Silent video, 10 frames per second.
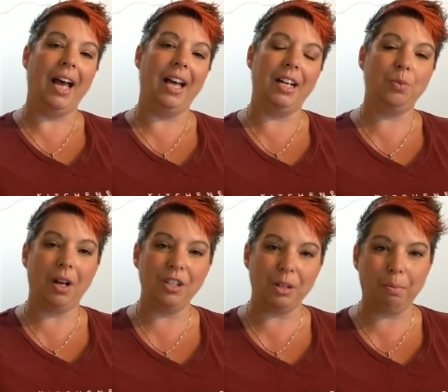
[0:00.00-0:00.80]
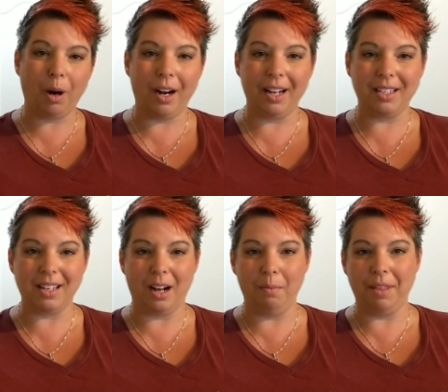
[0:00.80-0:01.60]
and as well as the
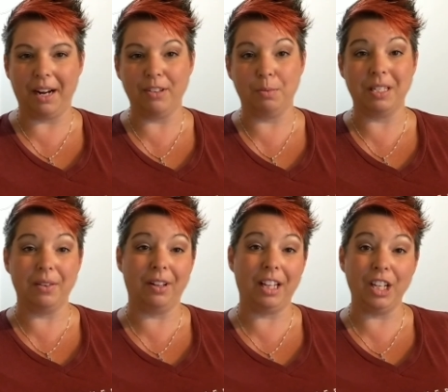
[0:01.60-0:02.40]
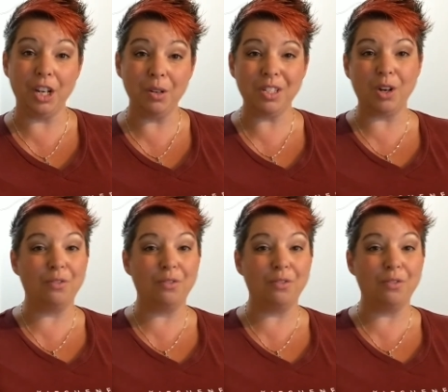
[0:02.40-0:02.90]
products um, that I've specifically used.